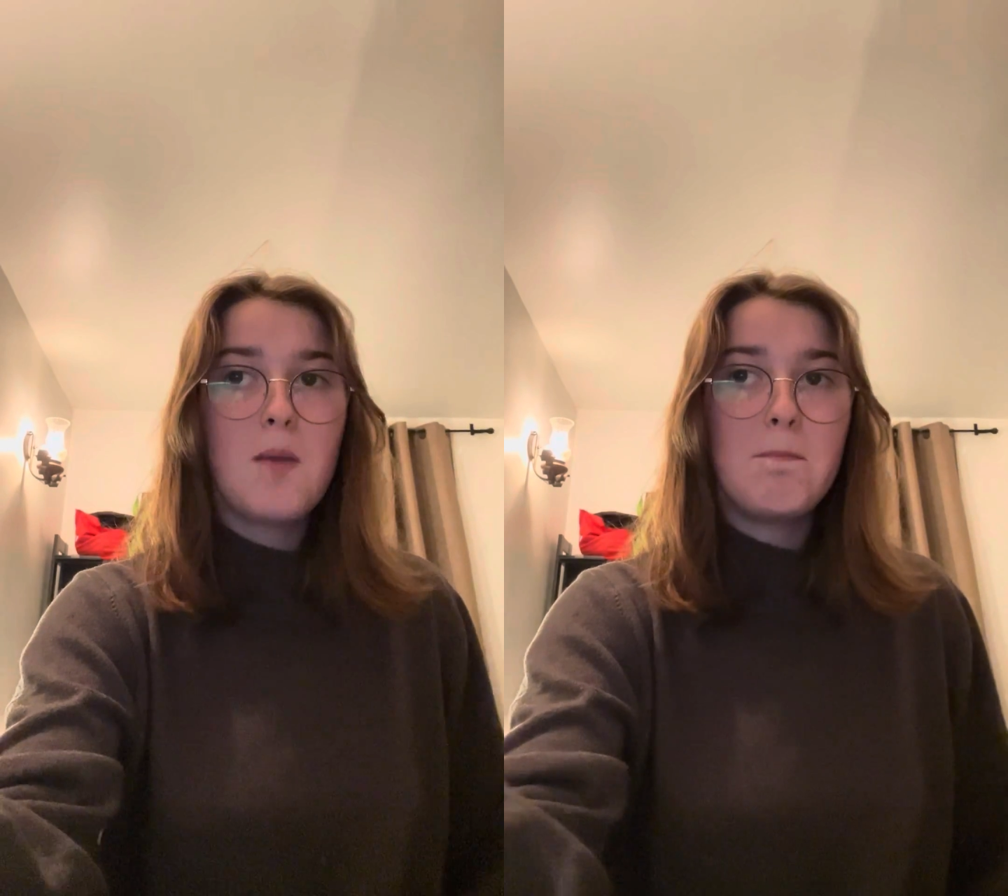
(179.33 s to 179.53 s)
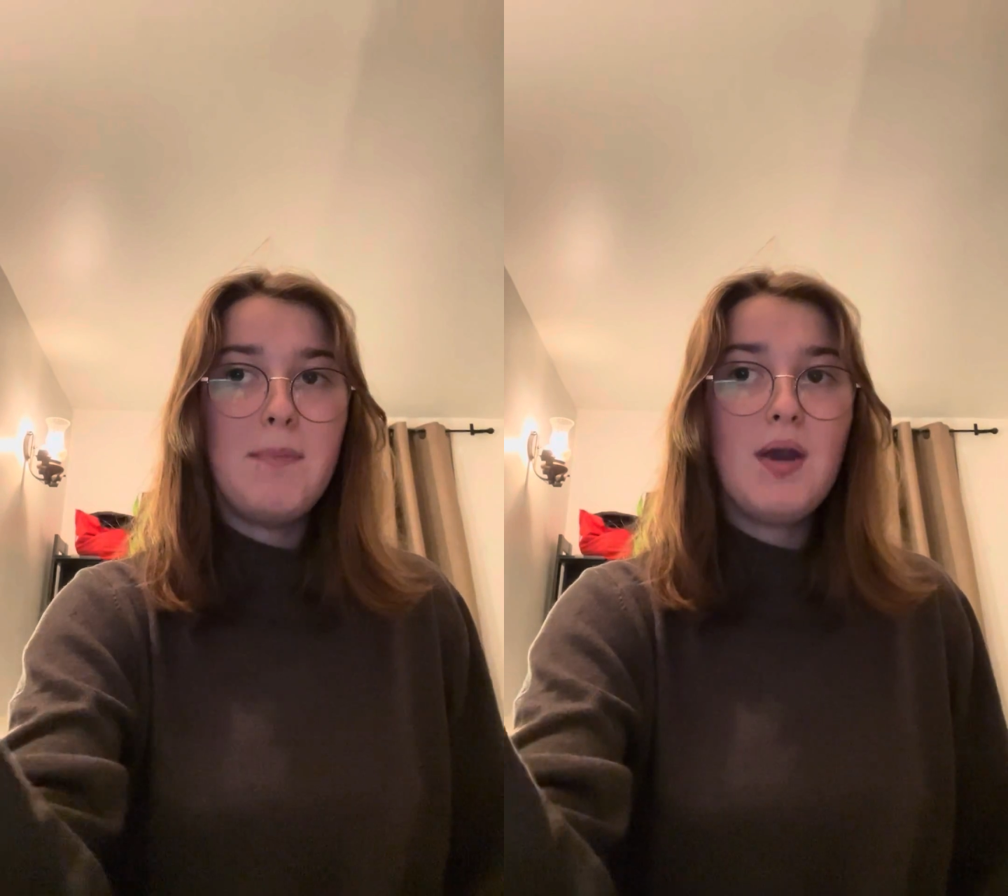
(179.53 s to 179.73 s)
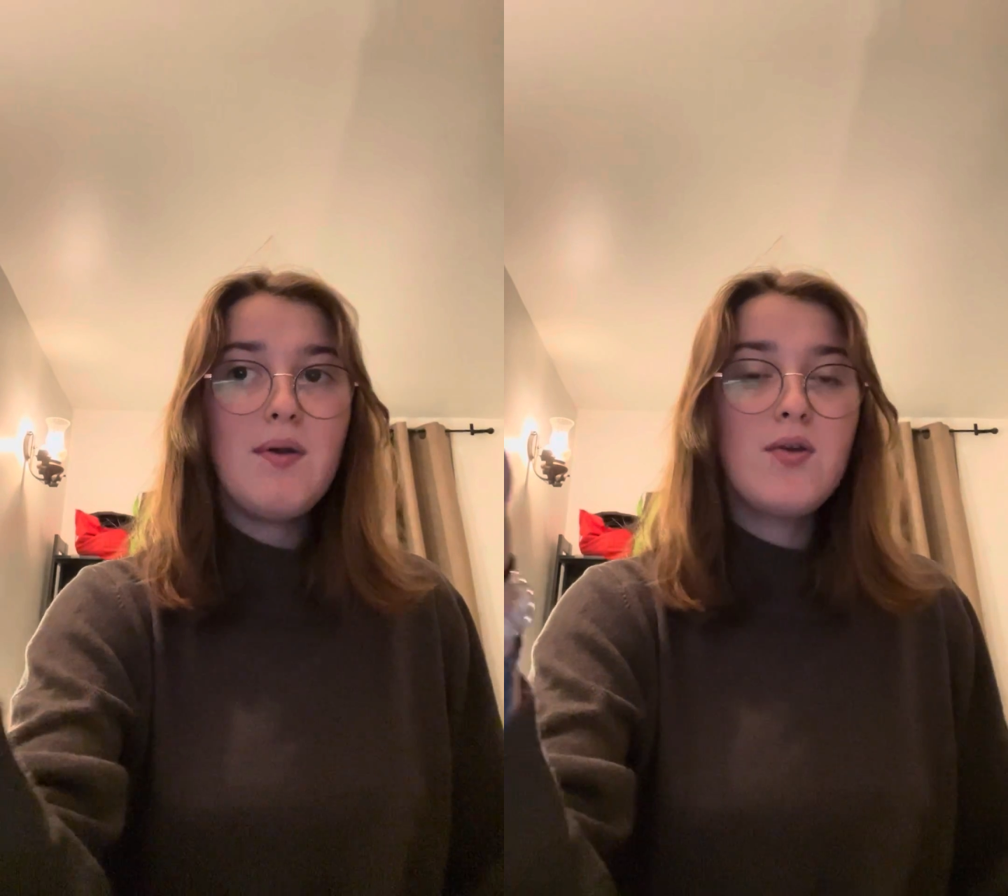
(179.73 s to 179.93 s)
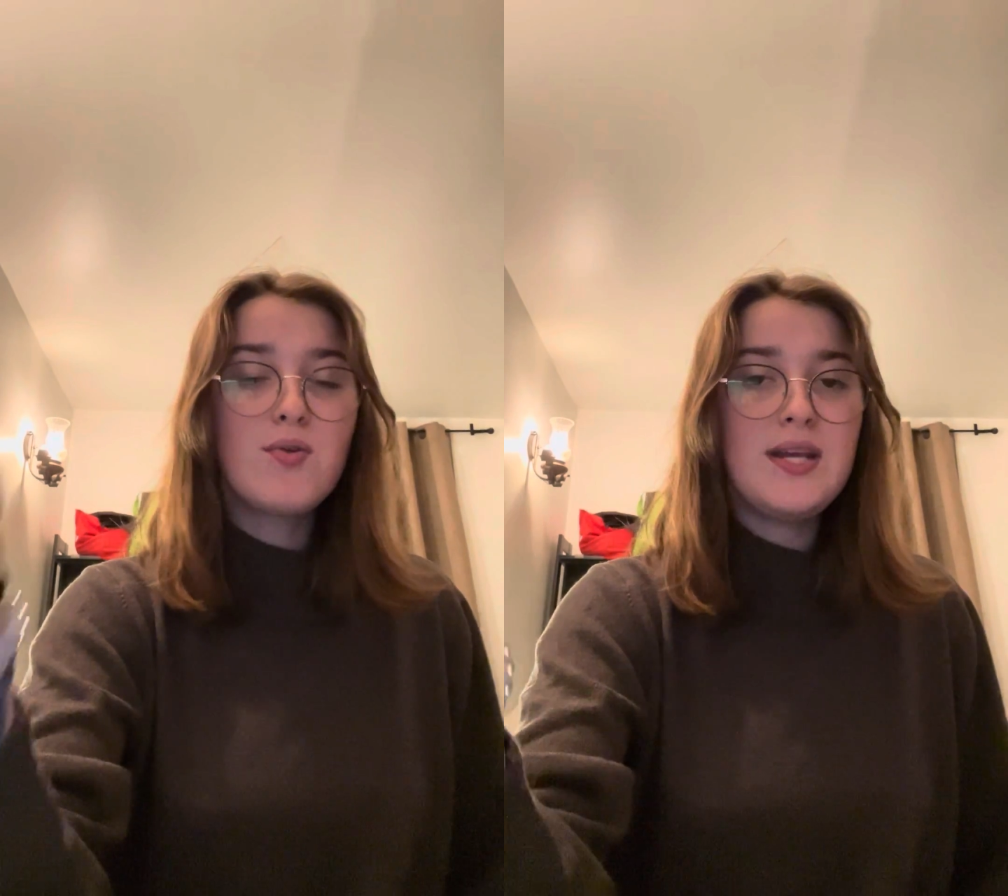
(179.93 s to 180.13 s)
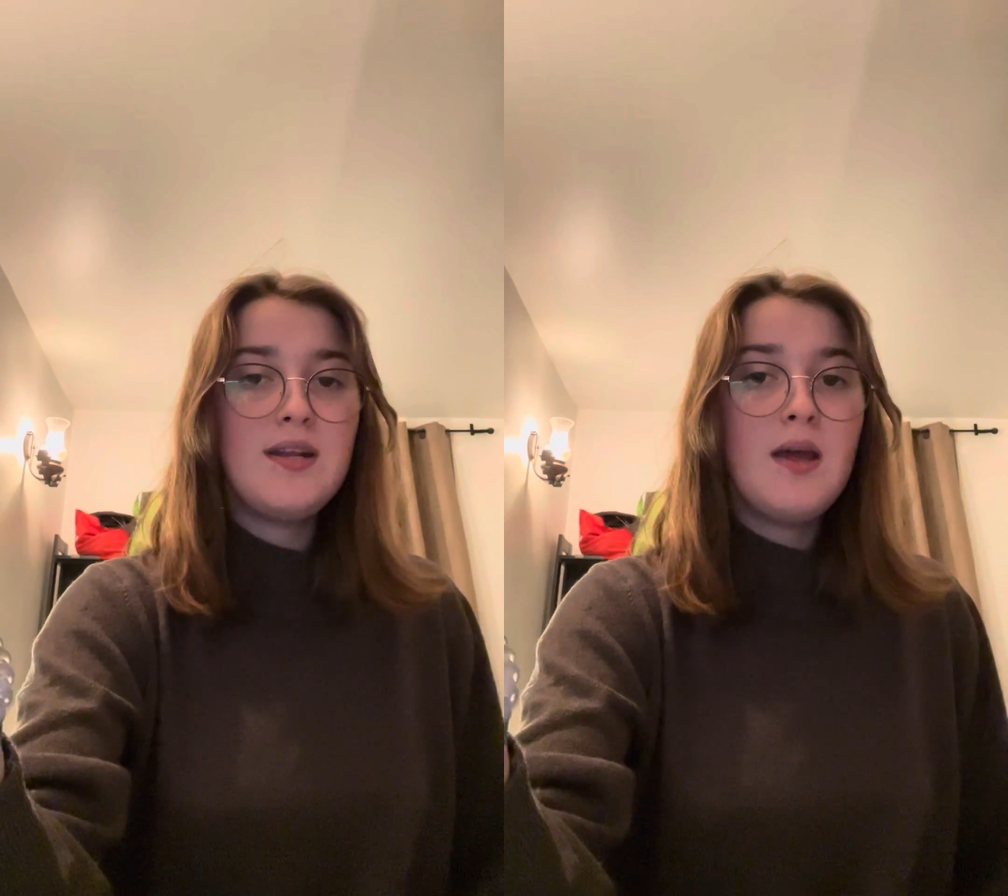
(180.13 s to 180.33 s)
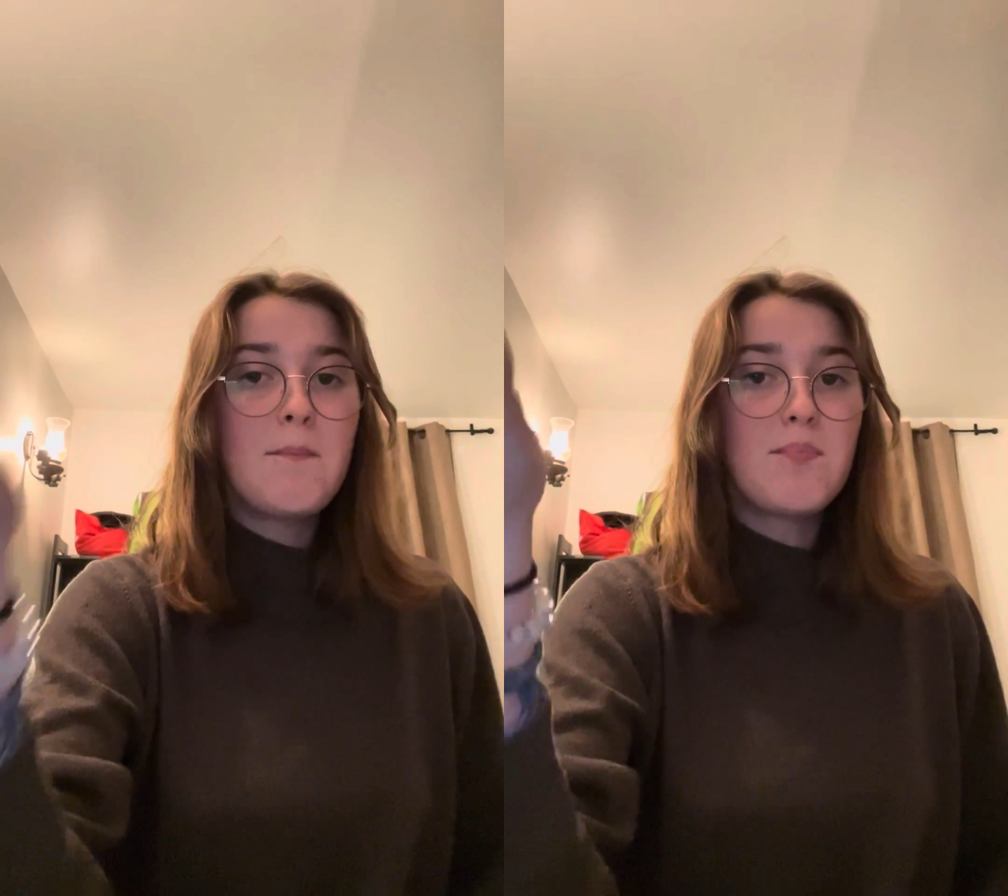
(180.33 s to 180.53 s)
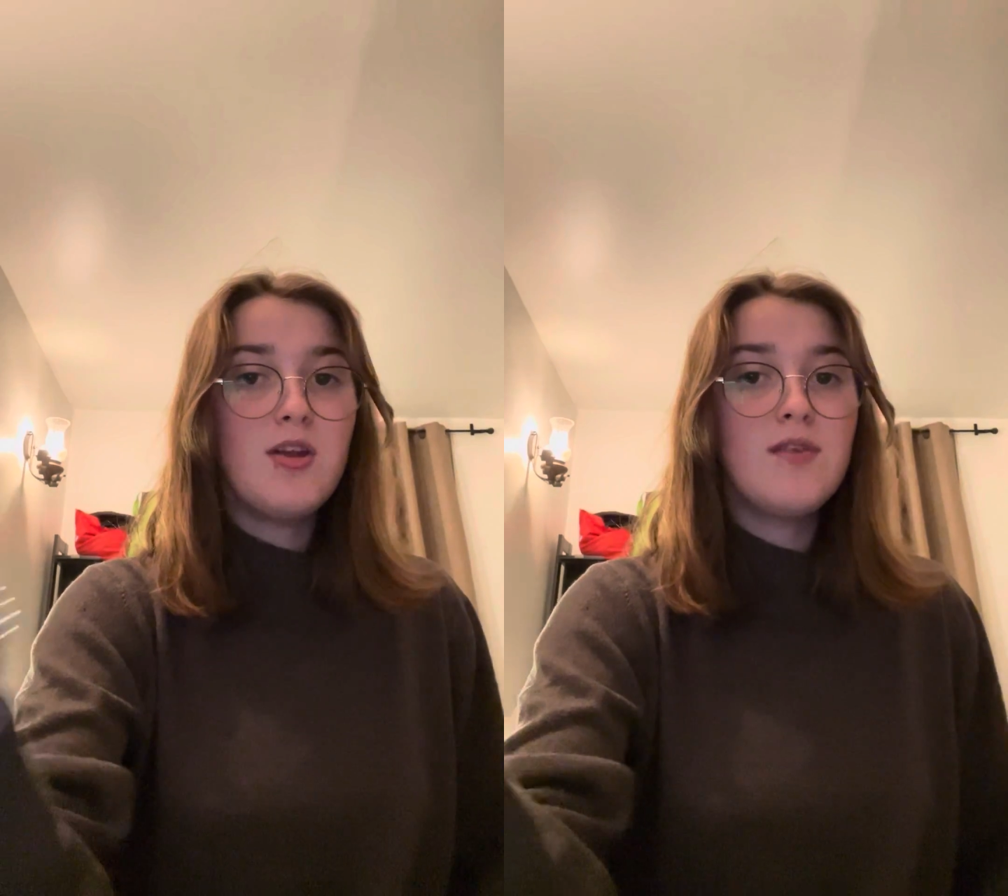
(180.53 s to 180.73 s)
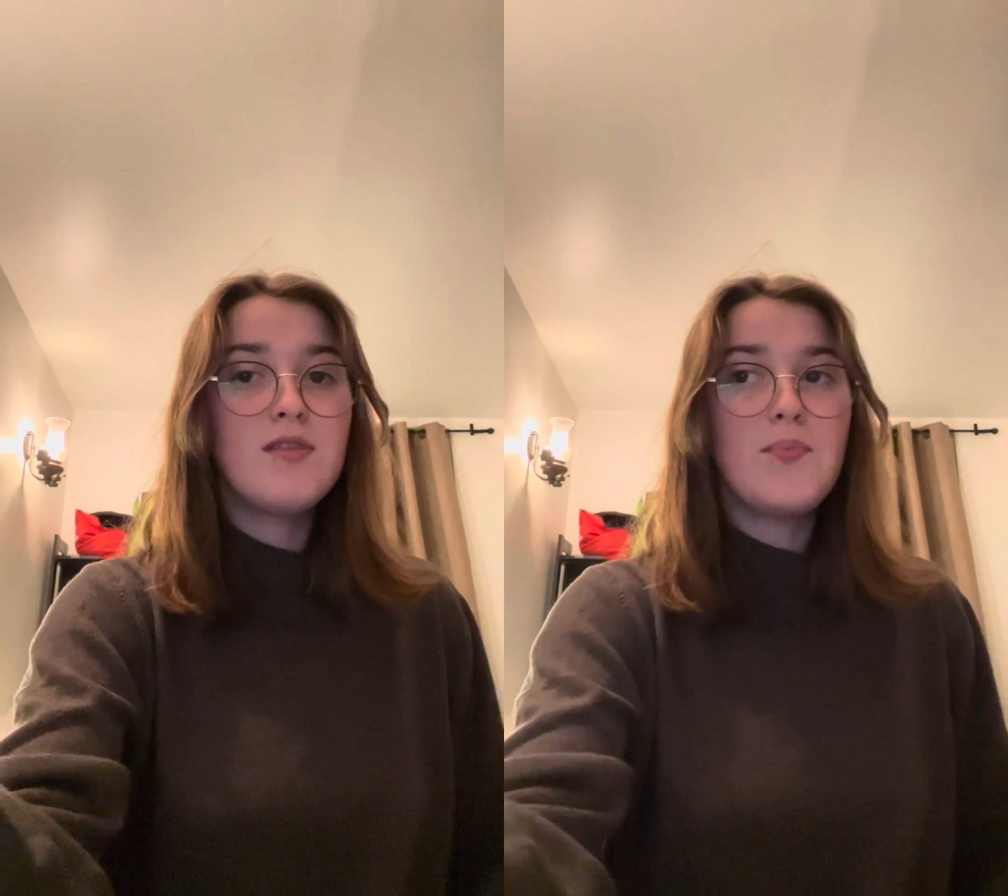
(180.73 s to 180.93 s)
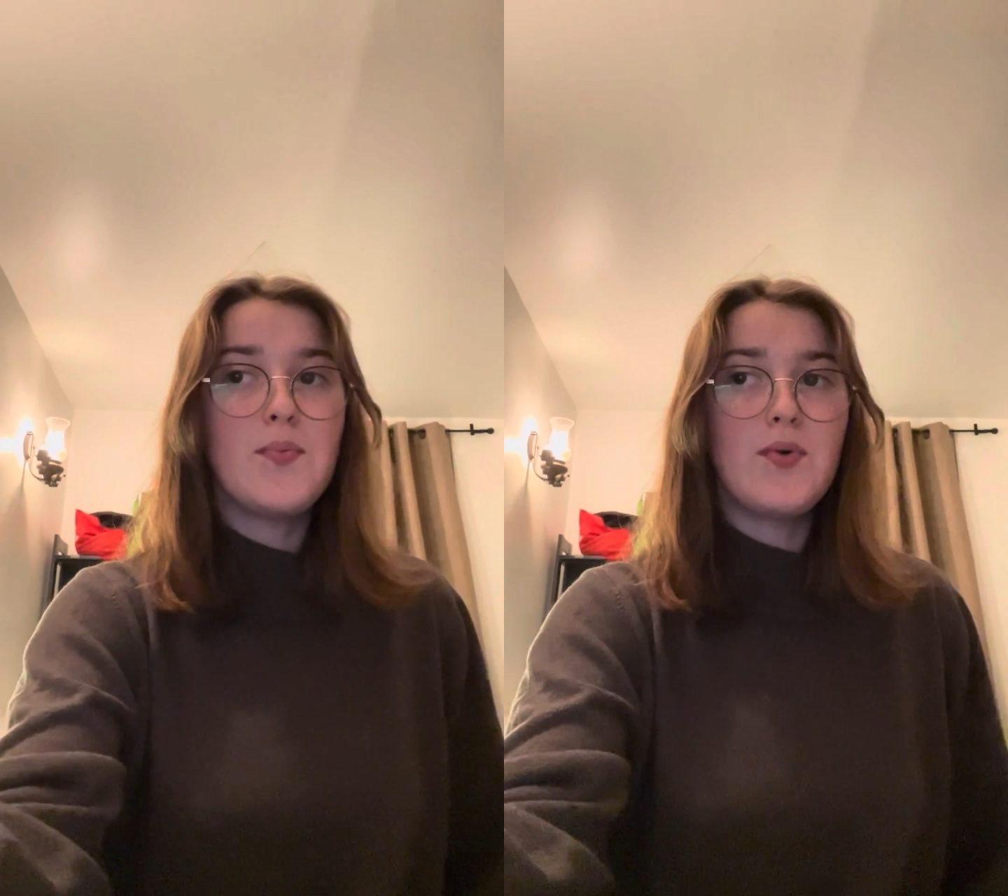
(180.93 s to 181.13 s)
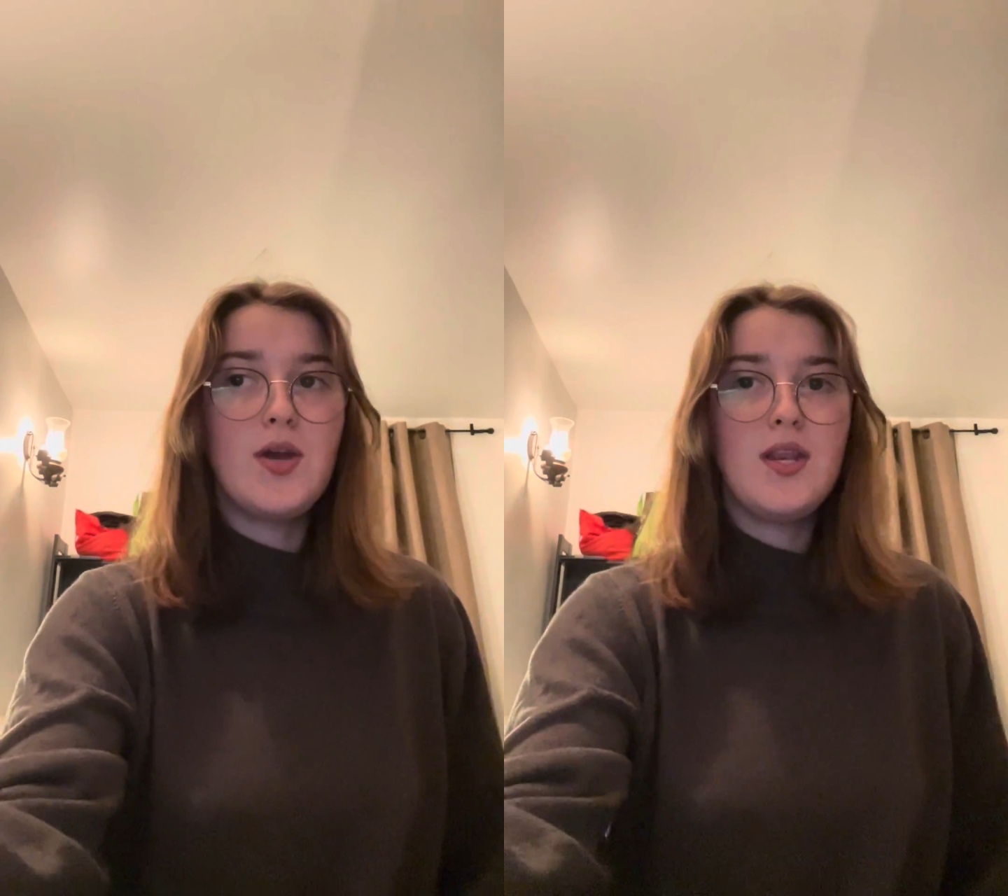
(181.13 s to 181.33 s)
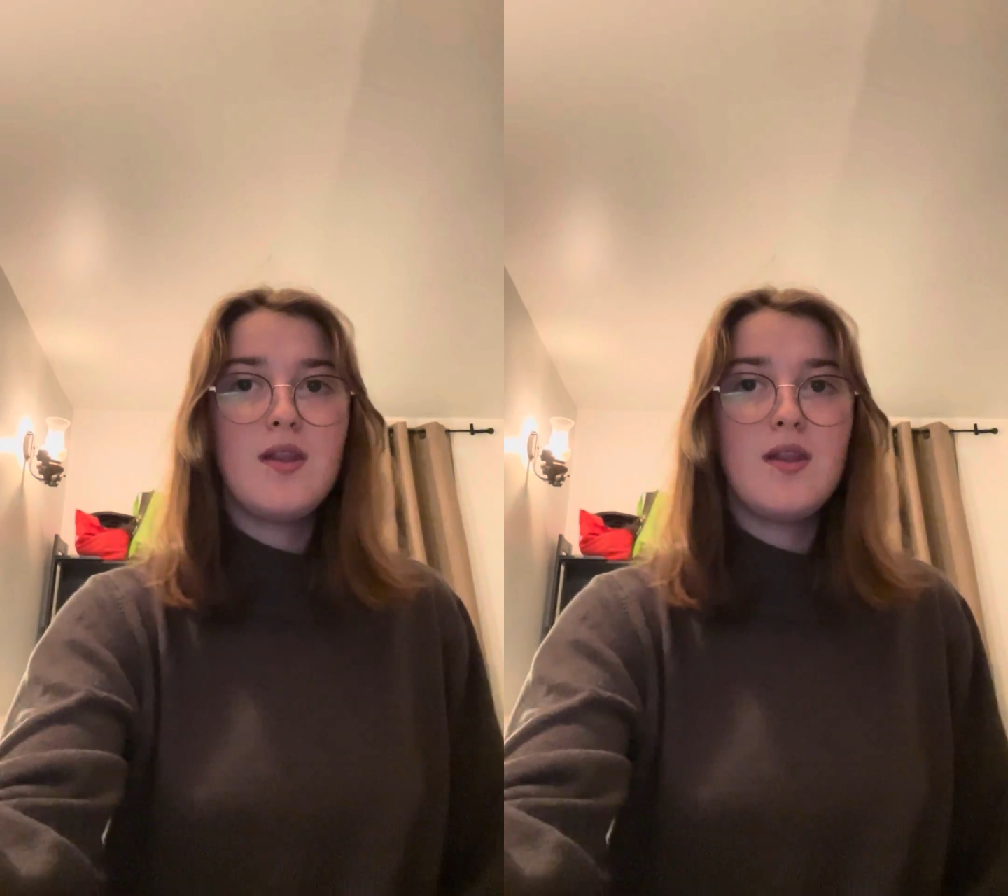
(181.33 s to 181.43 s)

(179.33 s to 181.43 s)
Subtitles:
Barry Green brings up a point.